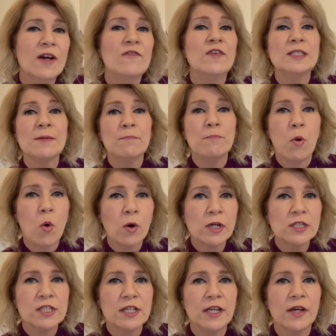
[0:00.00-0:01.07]
if it's
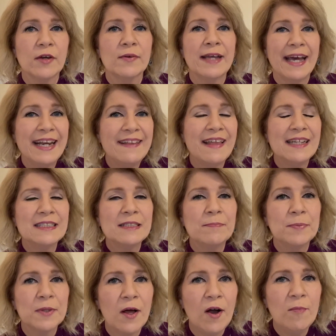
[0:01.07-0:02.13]
important to you, getting that
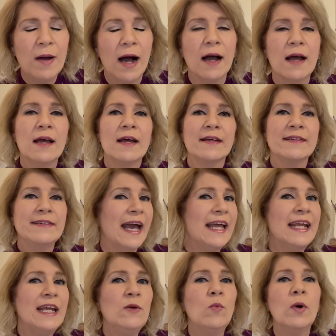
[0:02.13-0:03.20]
diploma,
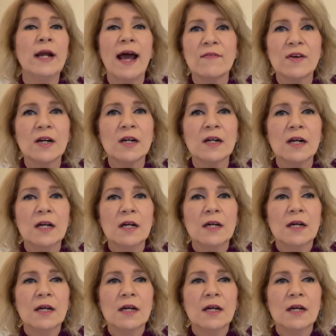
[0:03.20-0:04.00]
getting whatever